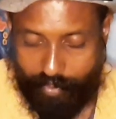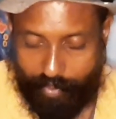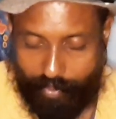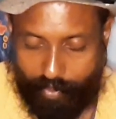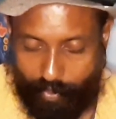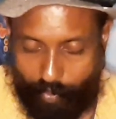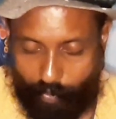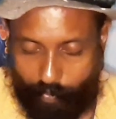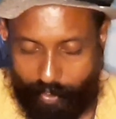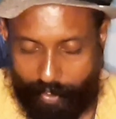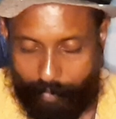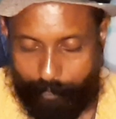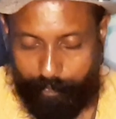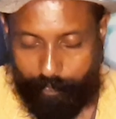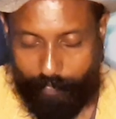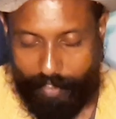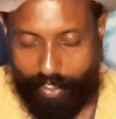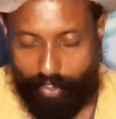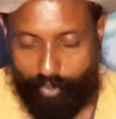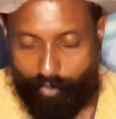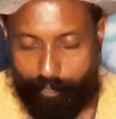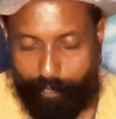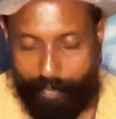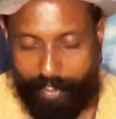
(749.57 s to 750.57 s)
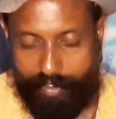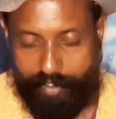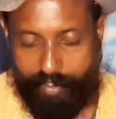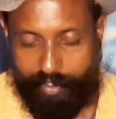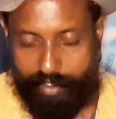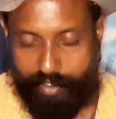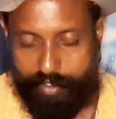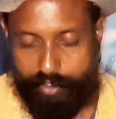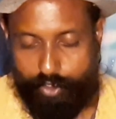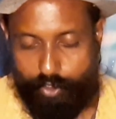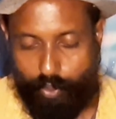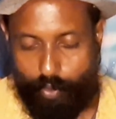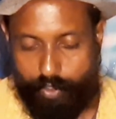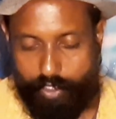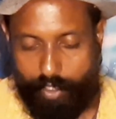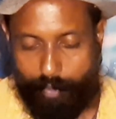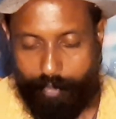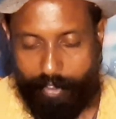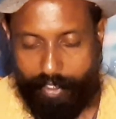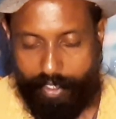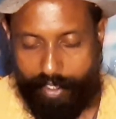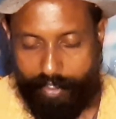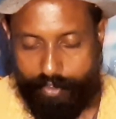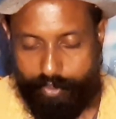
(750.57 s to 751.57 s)
Okay, Eight of Pentacles shows up
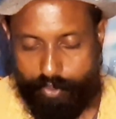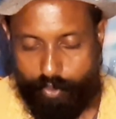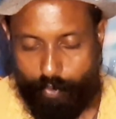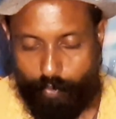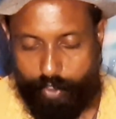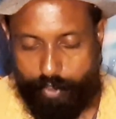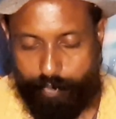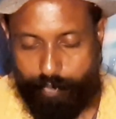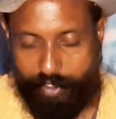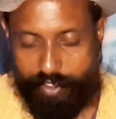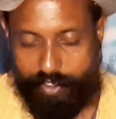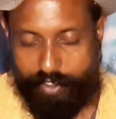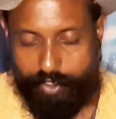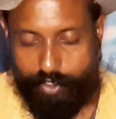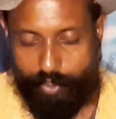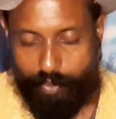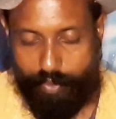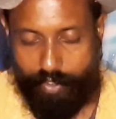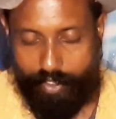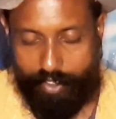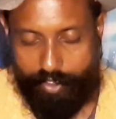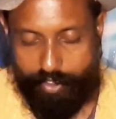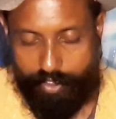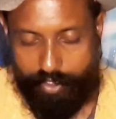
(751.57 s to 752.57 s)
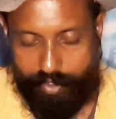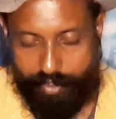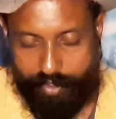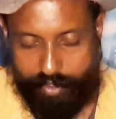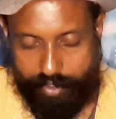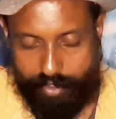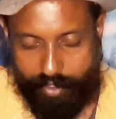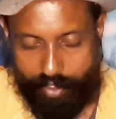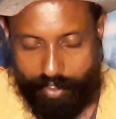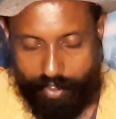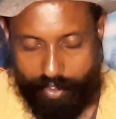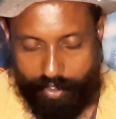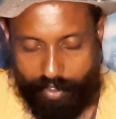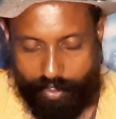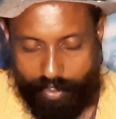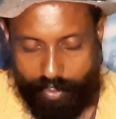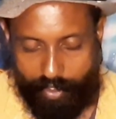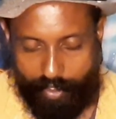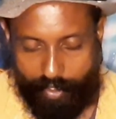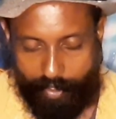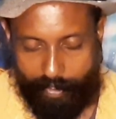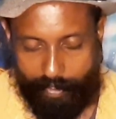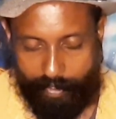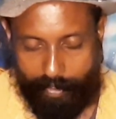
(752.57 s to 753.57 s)
again, so which means due diligence,
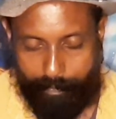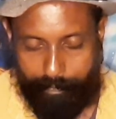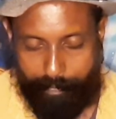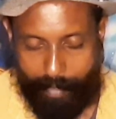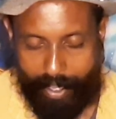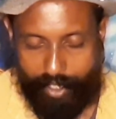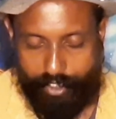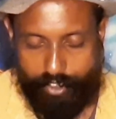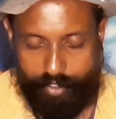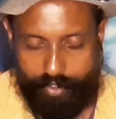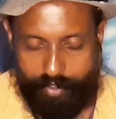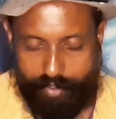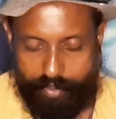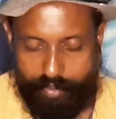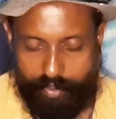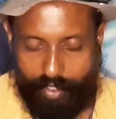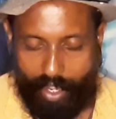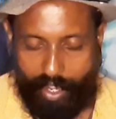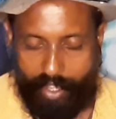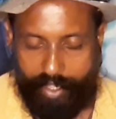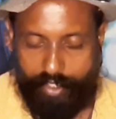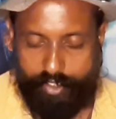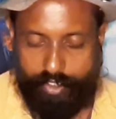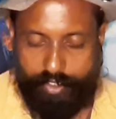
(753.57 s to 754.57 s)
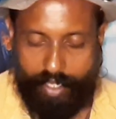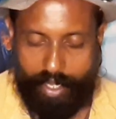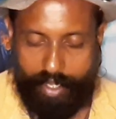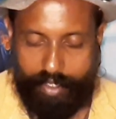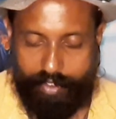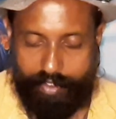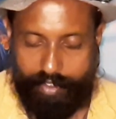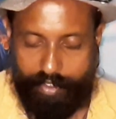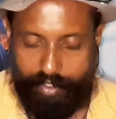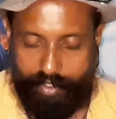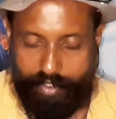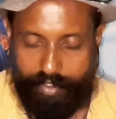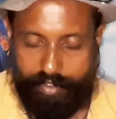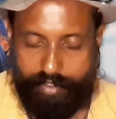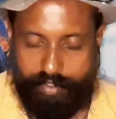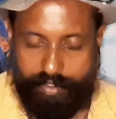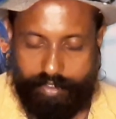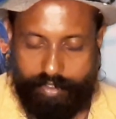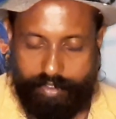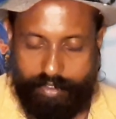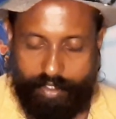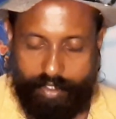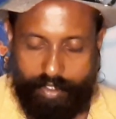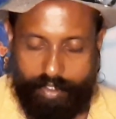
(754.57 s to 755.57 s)
passion, high
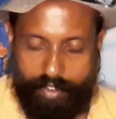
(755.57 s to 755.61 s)
standards,